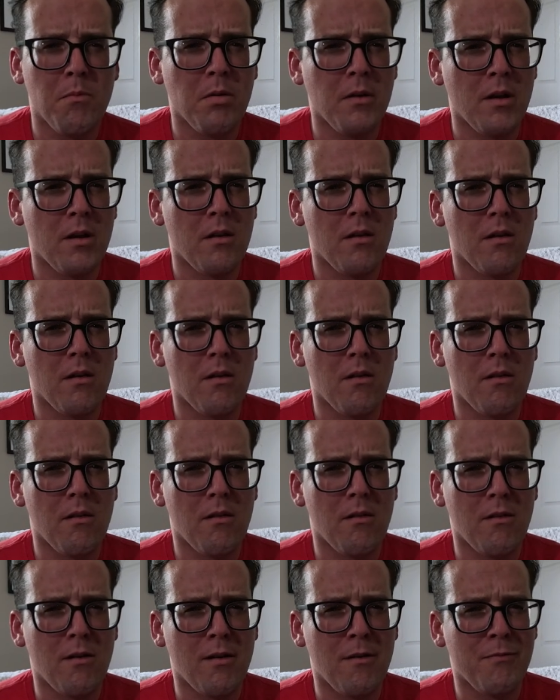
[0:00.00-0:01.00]
But
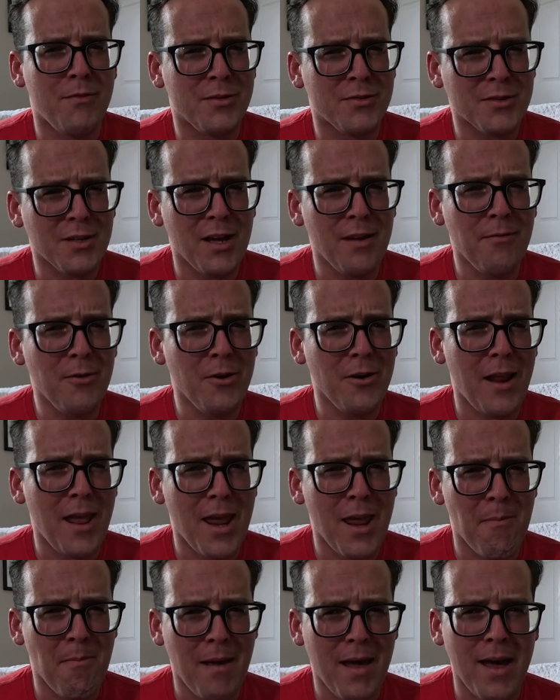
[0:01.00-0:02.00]
I've discovered
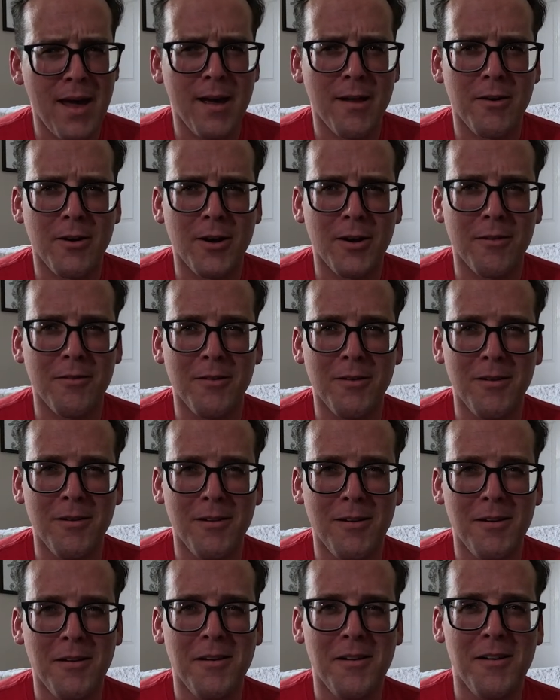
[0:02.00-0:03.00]
a pattern.
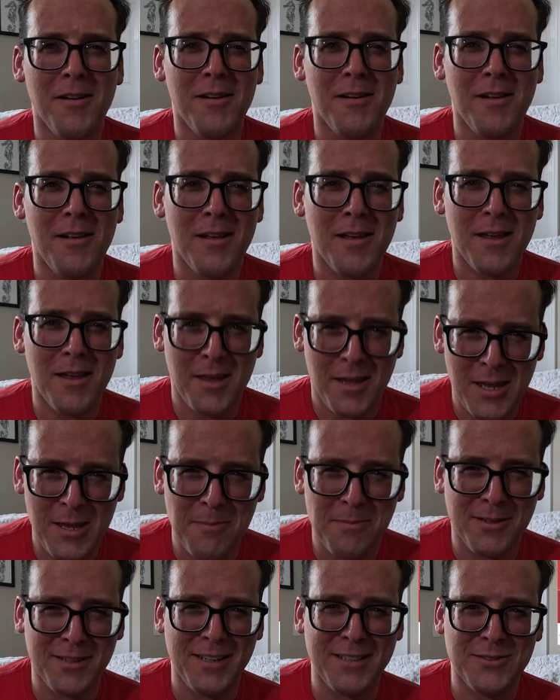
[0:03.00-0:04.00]

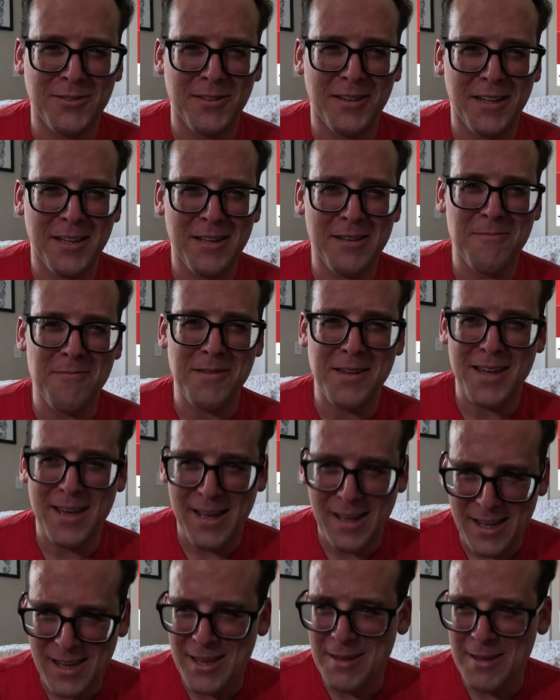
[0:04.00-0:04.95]
He plays for the NBA,